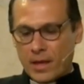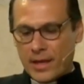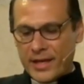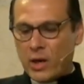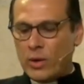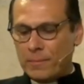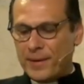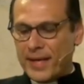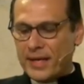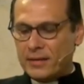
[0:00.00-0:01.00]
In our
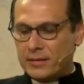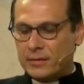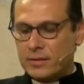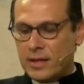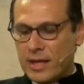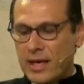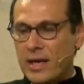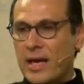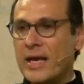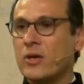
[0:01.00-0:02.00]
pain,
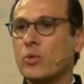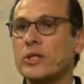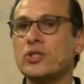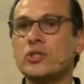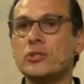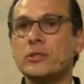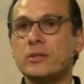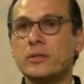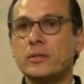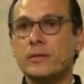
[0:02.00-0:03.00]
anguish,
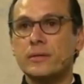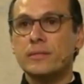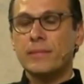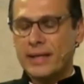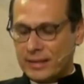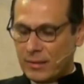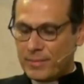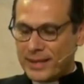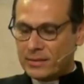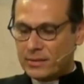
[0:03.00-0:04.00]
and
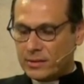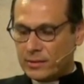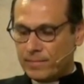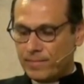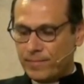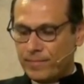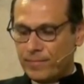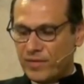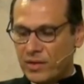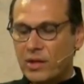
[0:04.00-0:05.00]
lament,
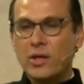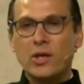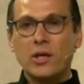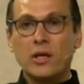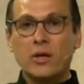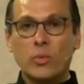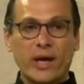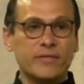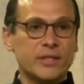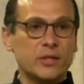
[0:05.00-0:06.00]
we have
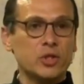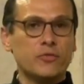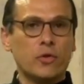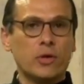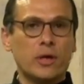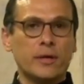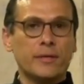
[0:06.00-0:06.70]
searched for God